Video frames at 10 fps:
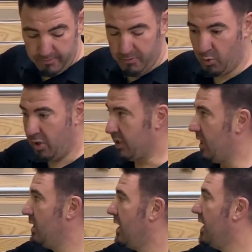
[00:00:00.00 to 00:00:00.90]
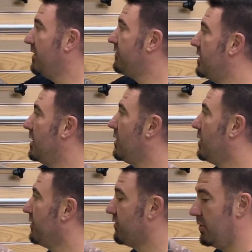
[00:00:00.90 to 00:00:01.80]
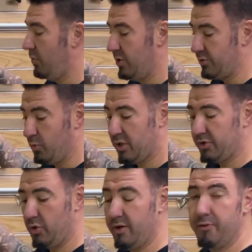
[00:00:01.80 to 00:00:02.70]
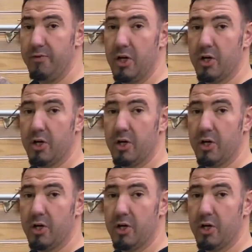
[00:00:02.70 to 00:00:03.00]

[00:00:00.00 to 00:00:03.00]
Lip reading: Milwaukee has here also, which works off of their